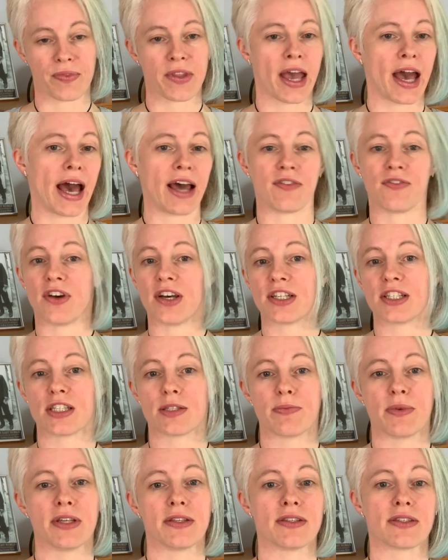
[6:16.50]

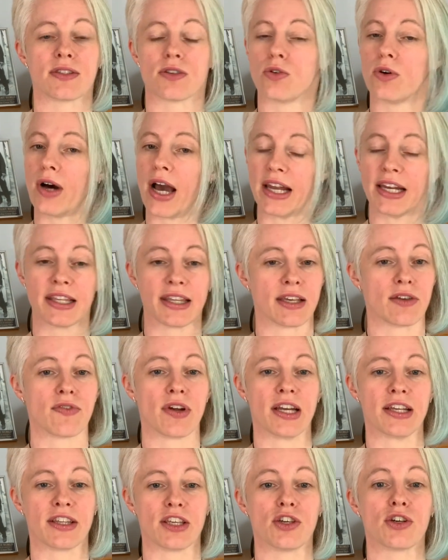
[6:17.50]
advertisements, or anything
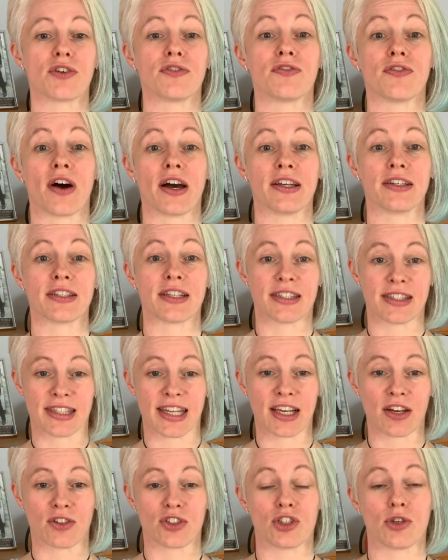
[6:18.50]
really that you can find and stick
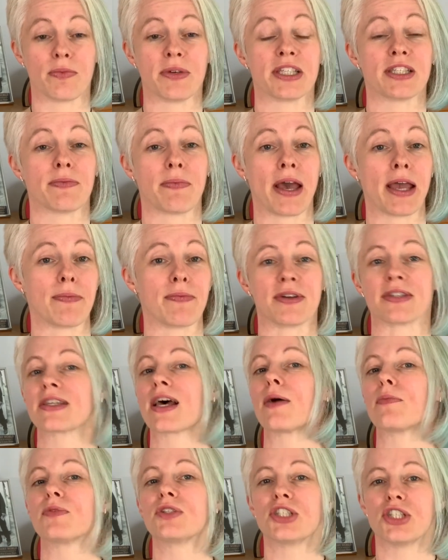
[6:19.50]
onto your piece of paper. It's
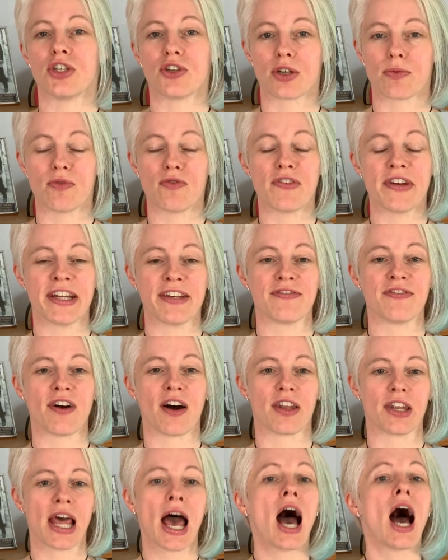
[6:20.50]
up to you, it can be really
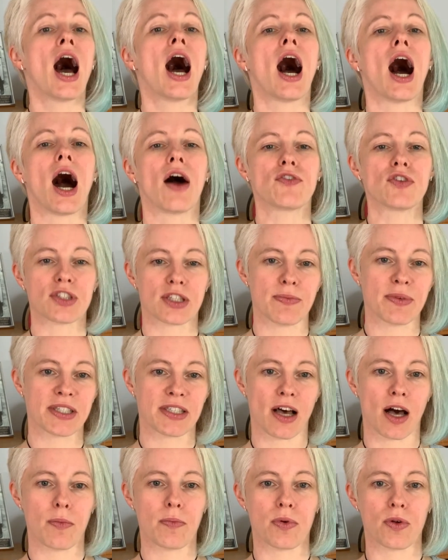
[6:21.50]
fun. I've got some
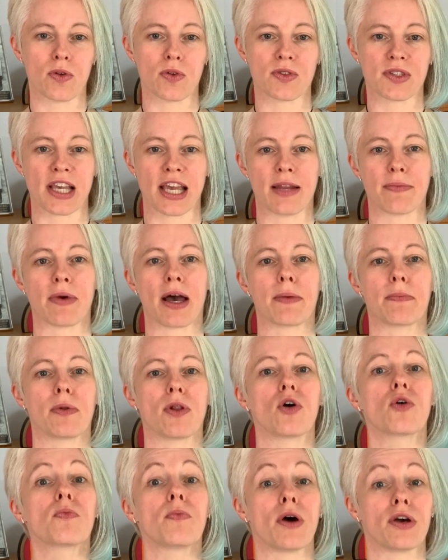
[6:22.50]
examples in my
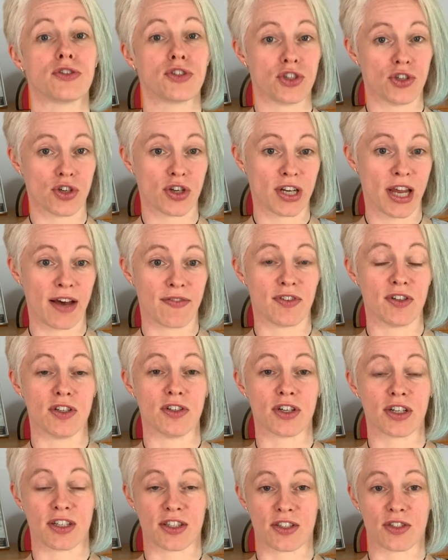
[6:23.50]
blog post so you can have a
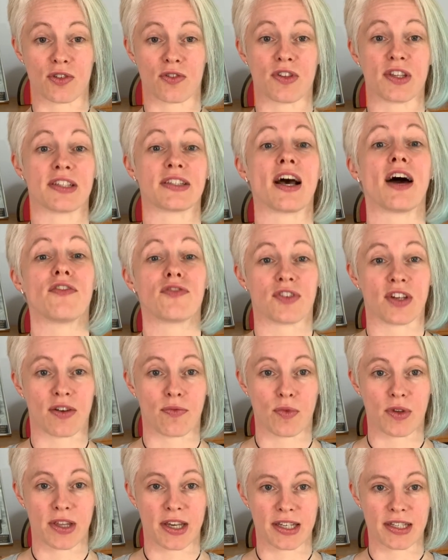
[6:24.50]
look at the sort of things I've done
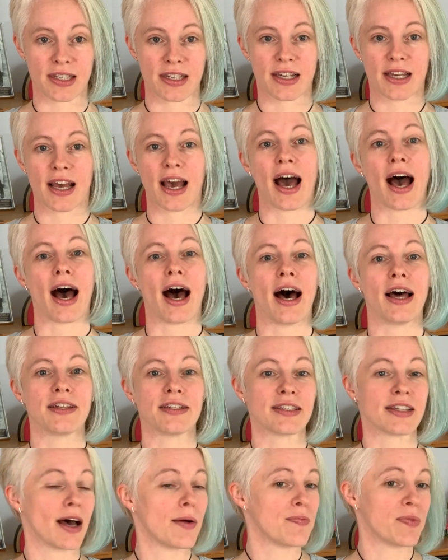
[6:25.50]
with it. And
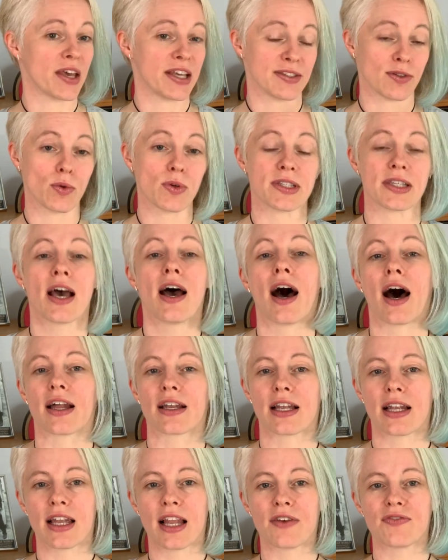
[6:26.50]
as always, I'd
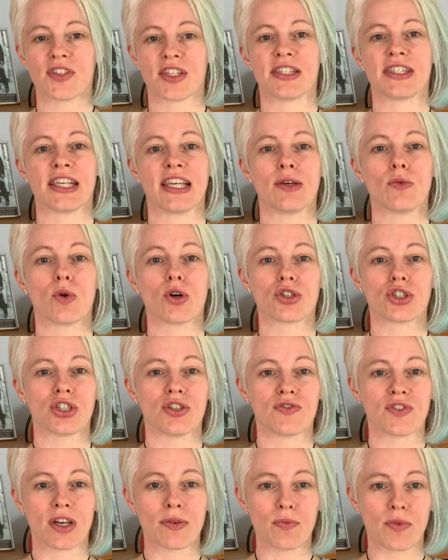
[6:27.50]
love to see what you've
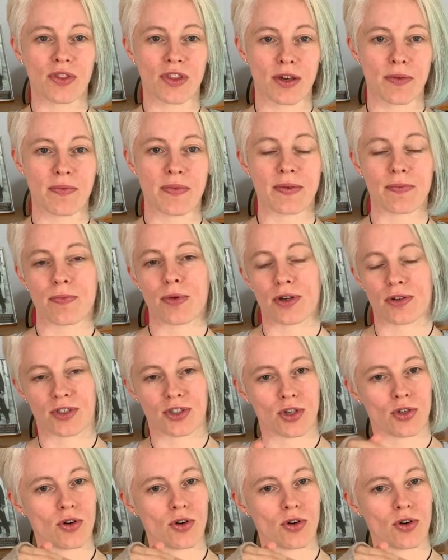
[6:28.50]
done with them. Put